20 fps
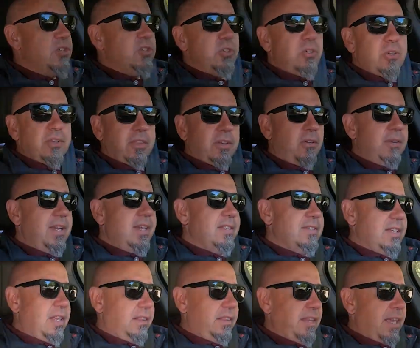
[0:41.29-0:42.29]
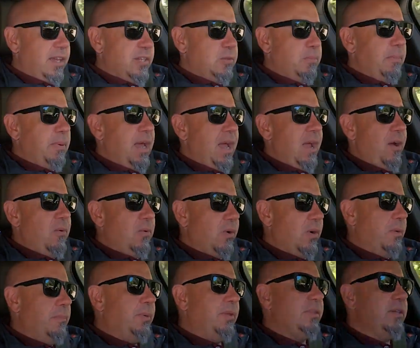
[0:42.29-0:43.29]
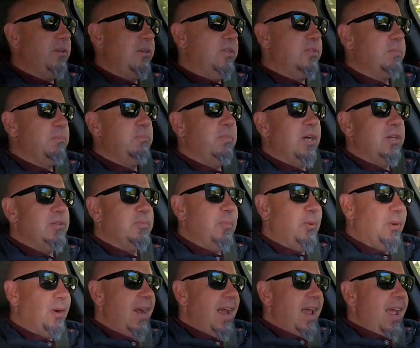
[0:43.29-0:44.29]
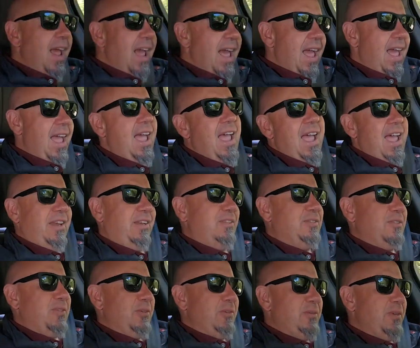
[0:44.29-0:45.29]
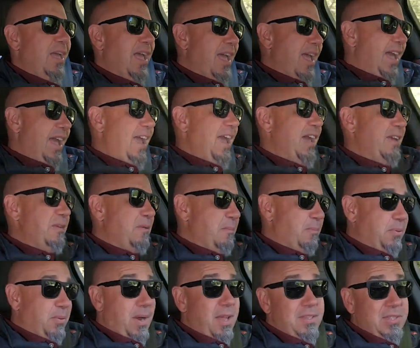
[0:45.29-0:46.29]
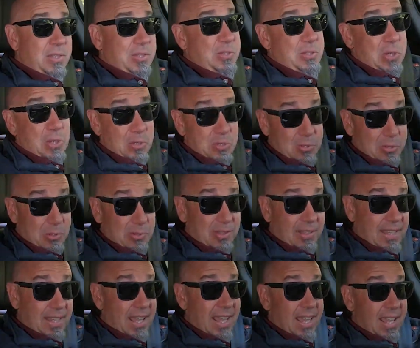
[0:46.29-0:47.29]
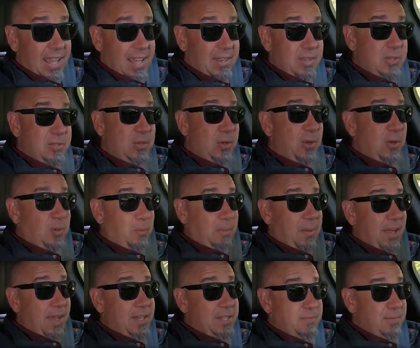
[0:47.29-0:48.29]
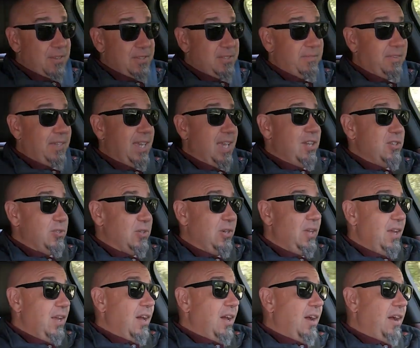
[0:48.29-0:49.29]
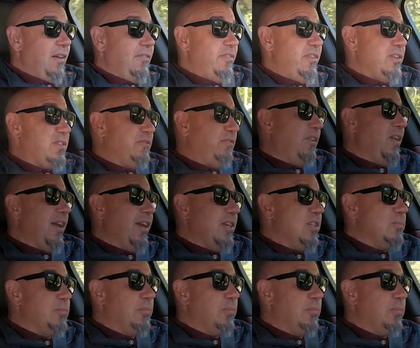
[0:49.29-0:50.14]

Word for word: Sure, there is less power, but there is much more attitude and presence, certainly in this all black specification of this Flying